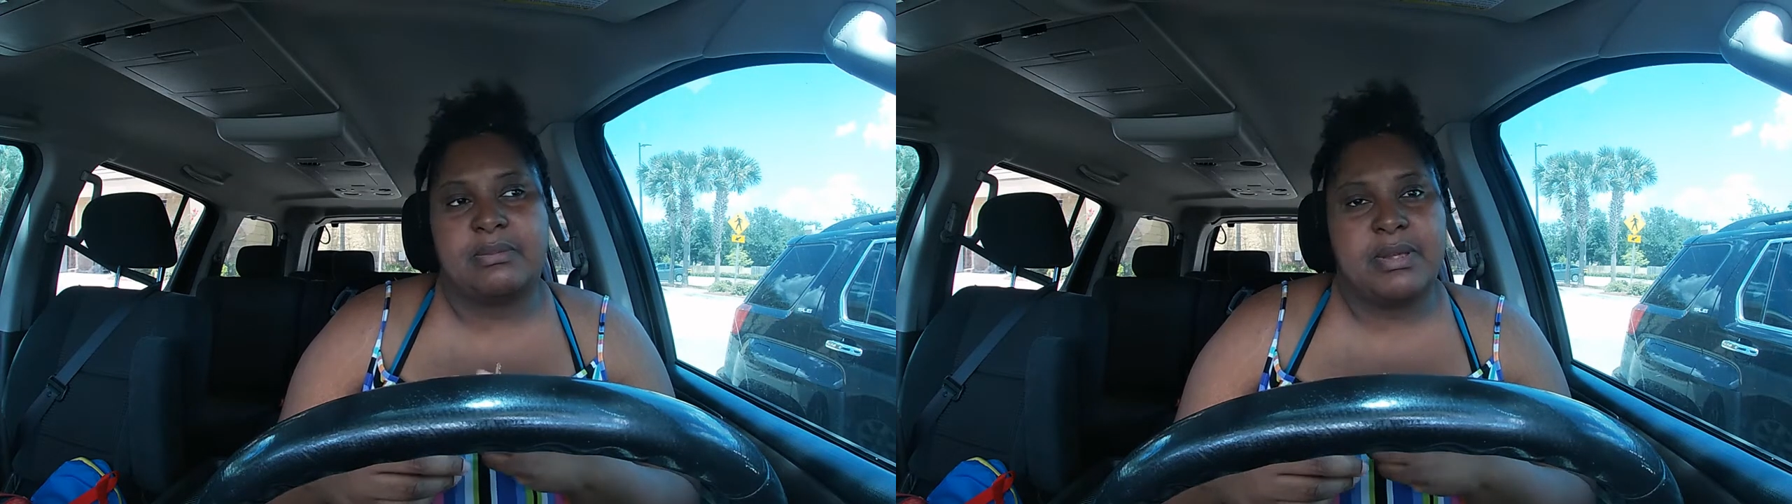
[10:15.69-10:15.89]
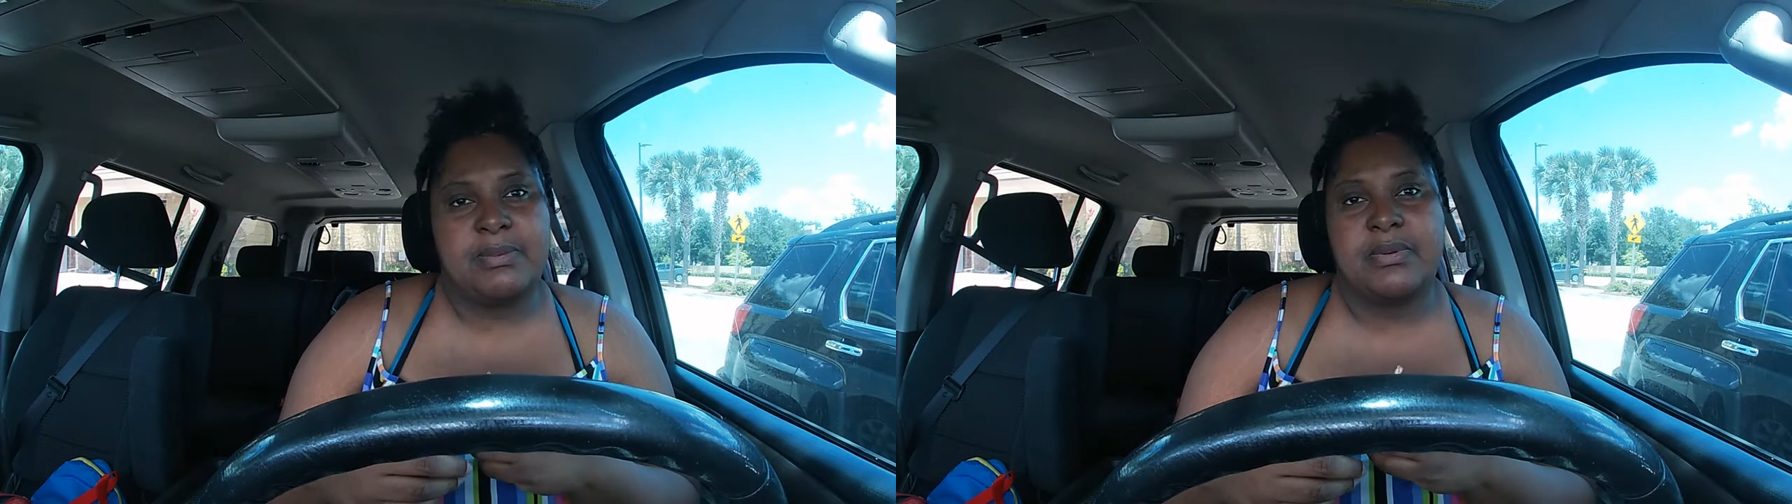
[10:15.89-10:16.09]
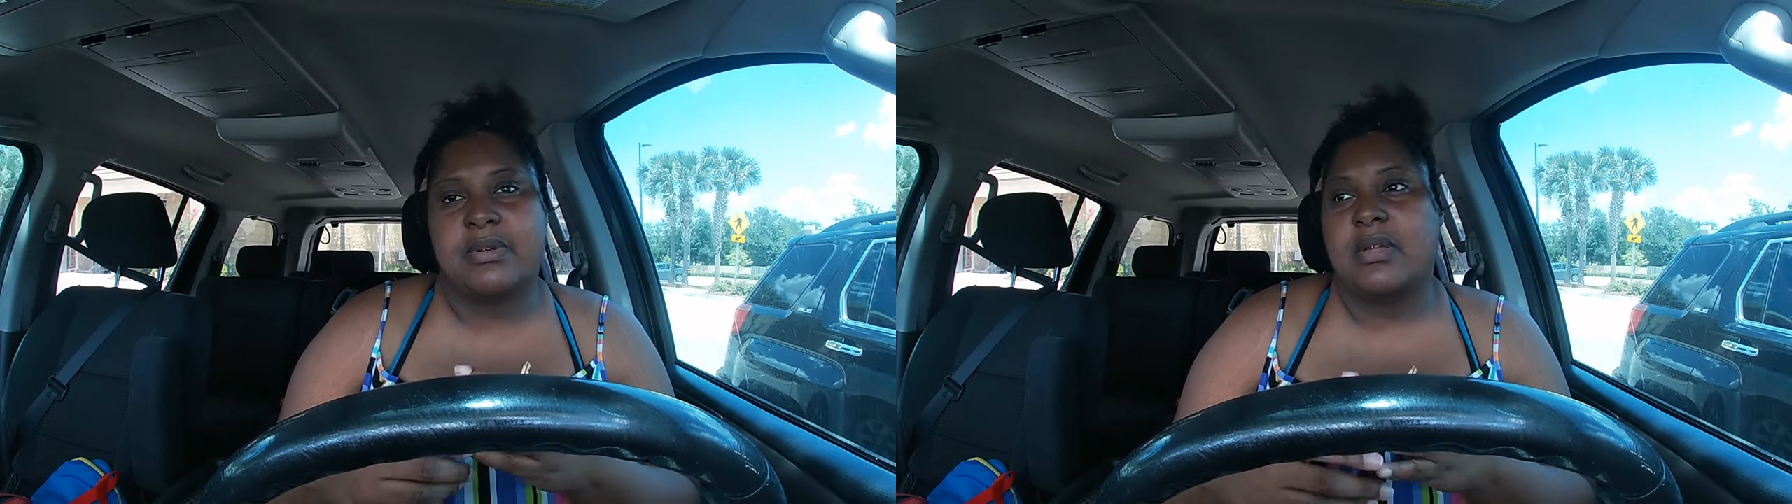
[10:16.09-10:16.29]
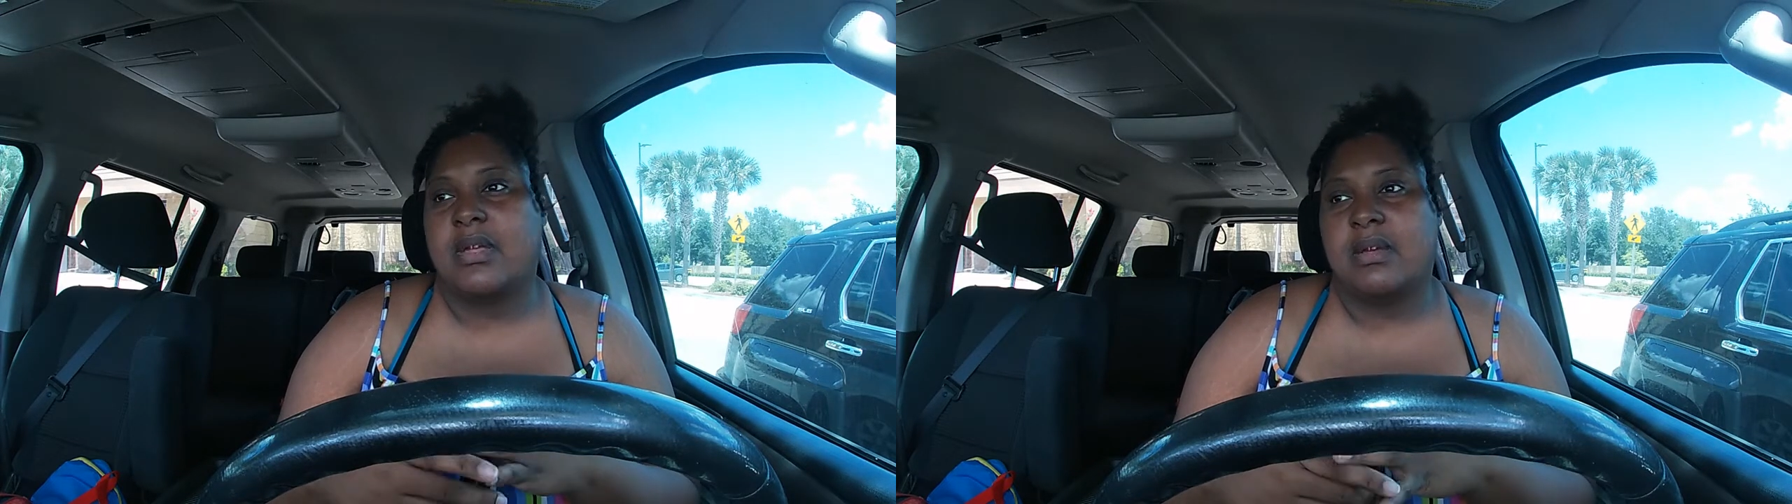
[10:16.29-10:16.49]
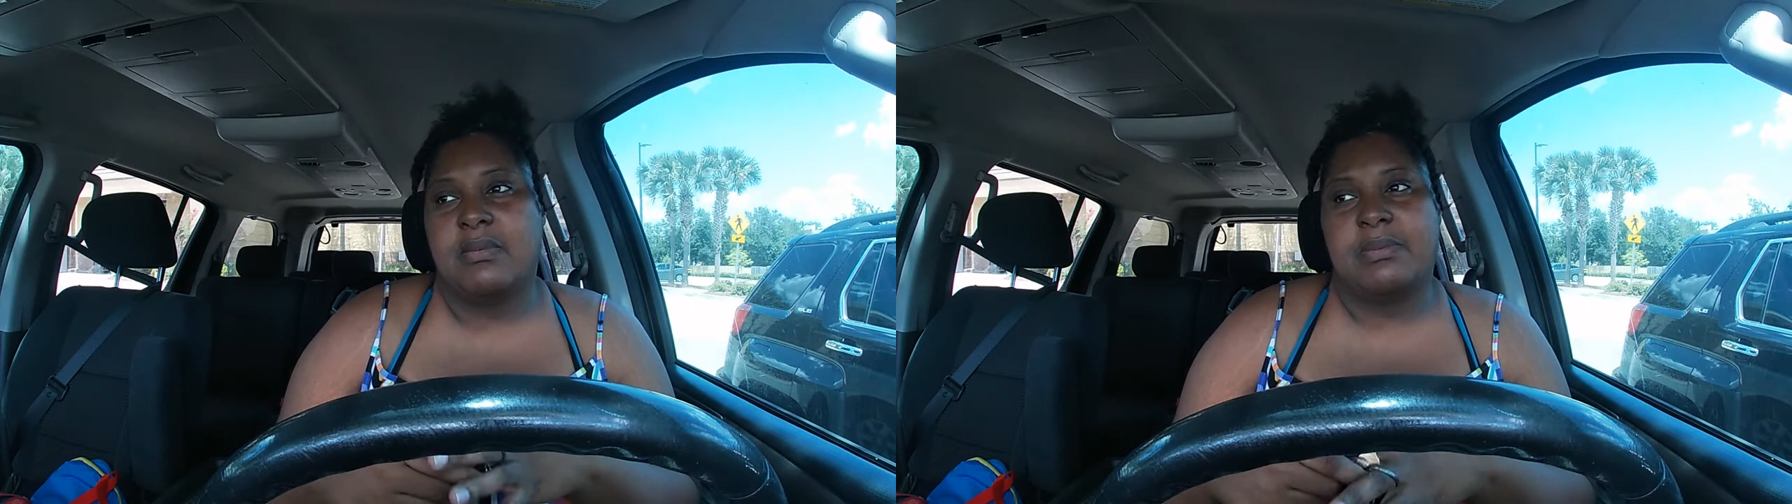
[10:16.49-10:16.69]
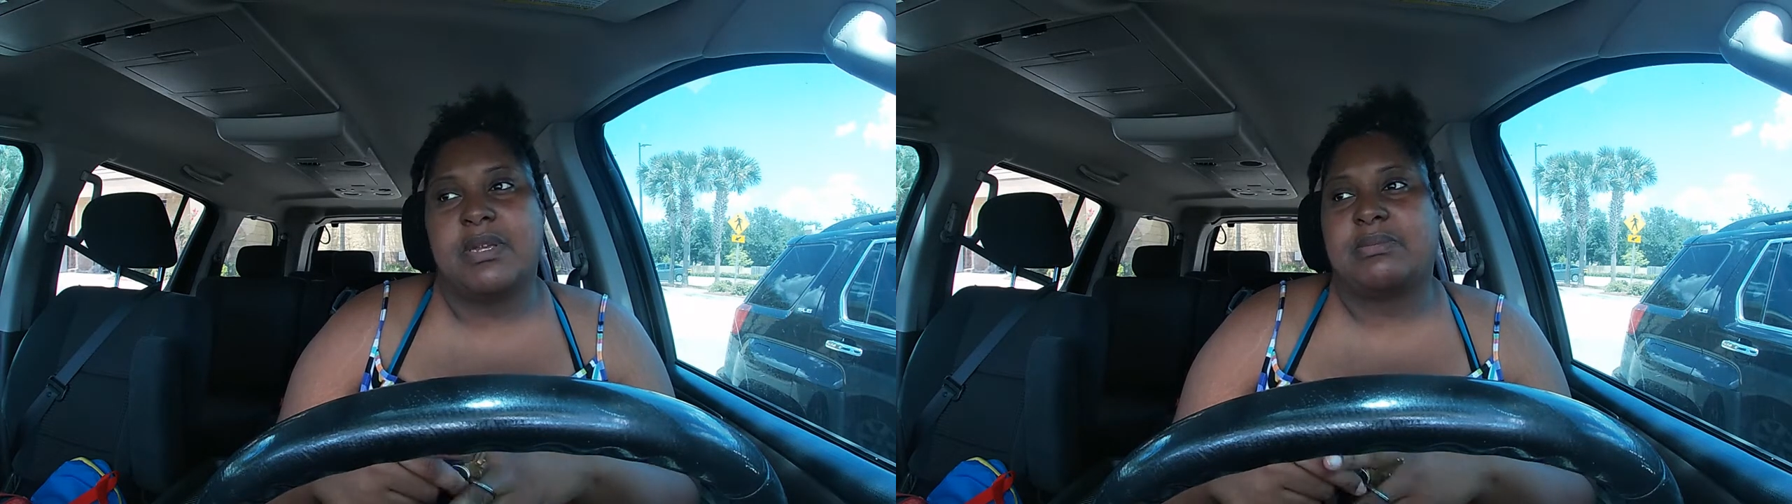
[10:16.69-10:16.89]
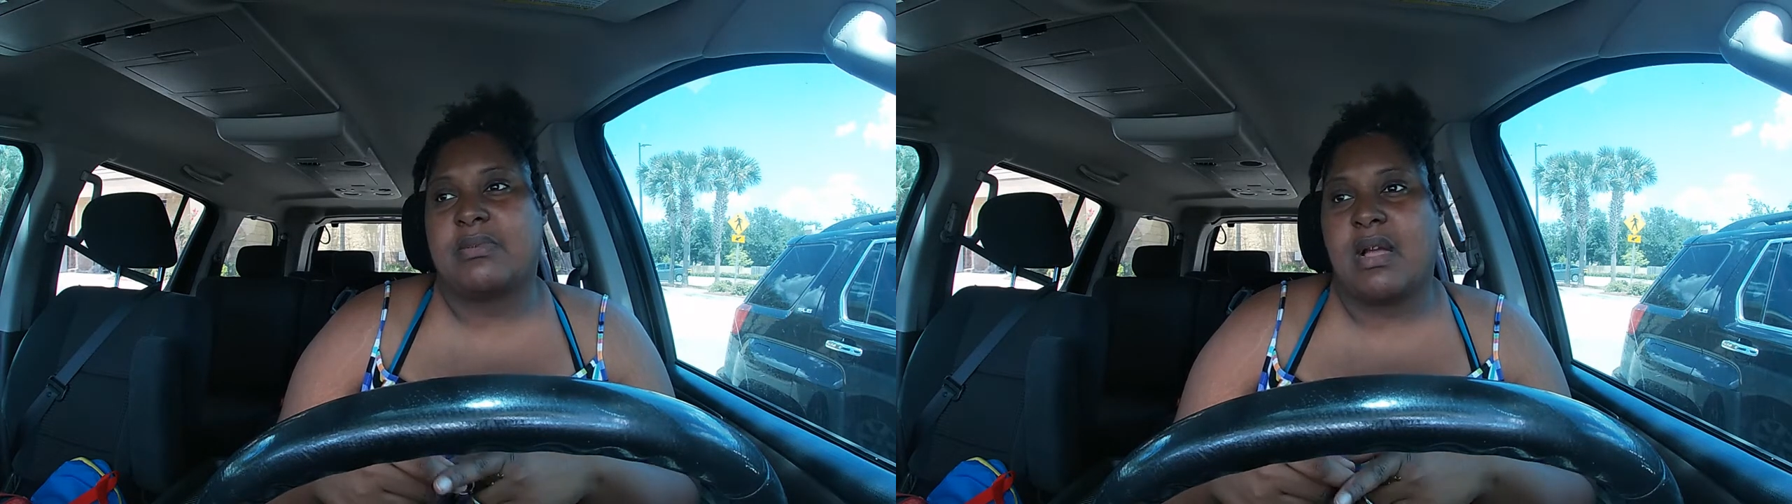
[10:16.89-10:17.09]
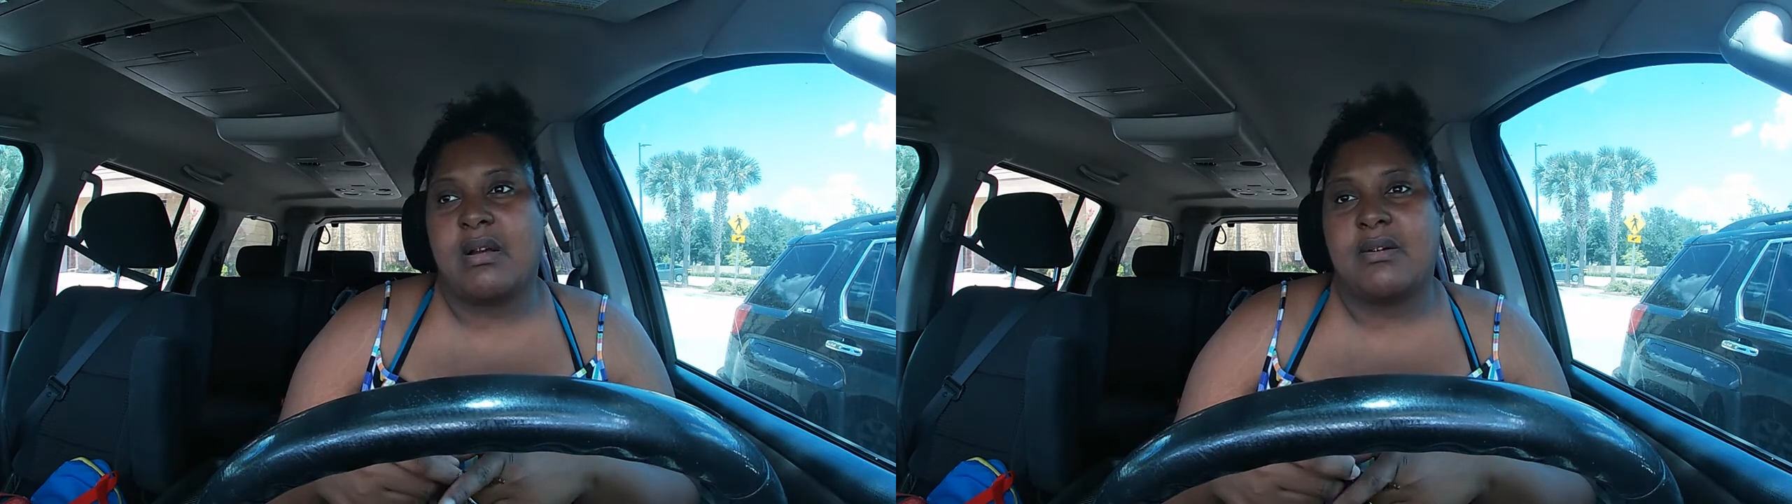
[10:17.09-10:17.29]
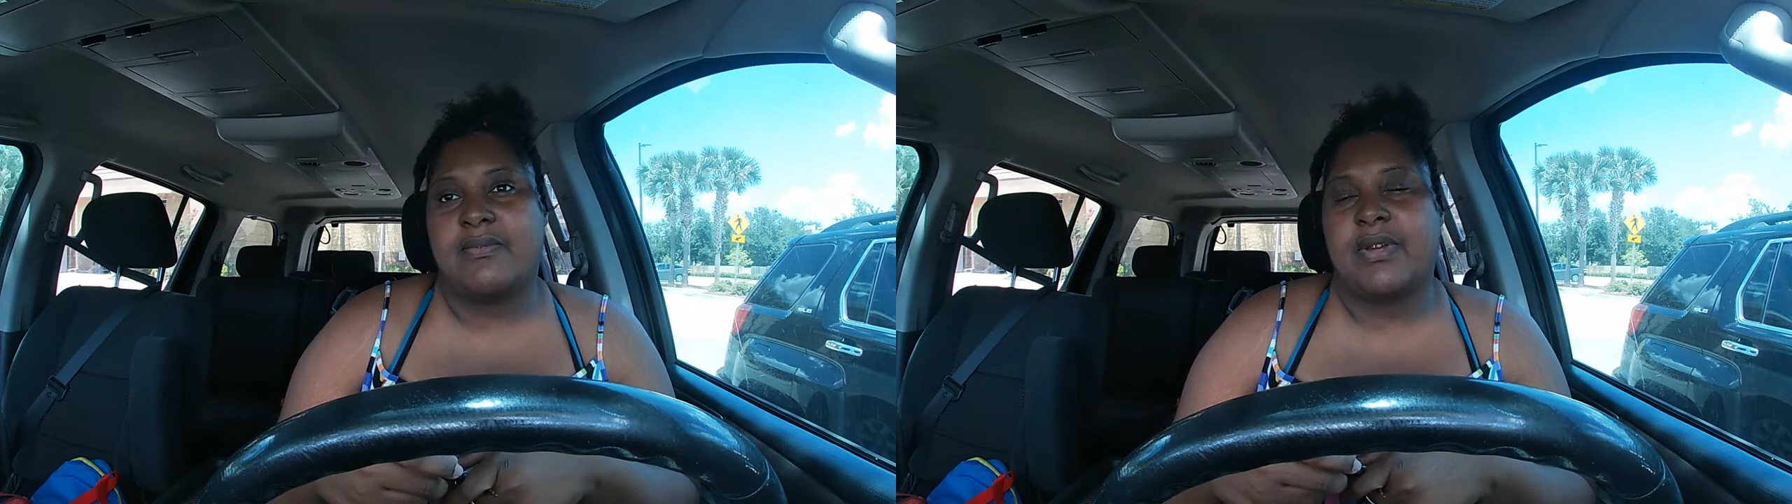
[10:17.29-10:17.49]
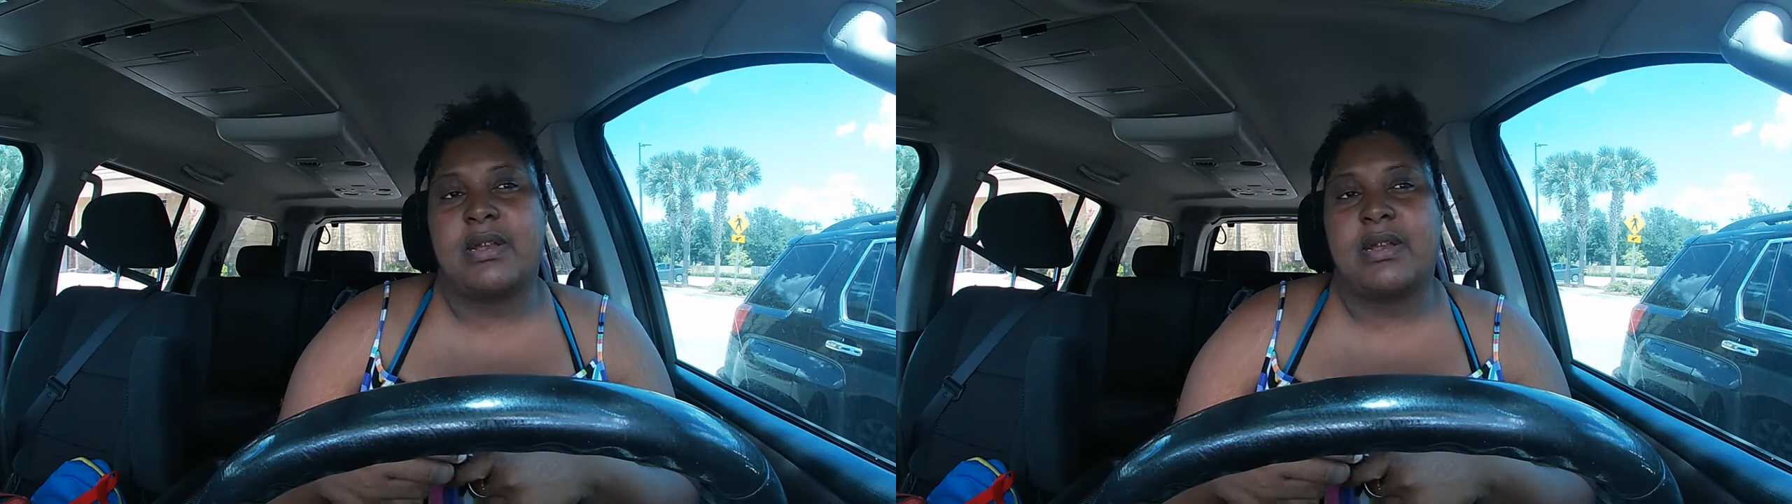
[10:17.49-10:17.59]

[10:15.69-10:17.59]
people will piss me off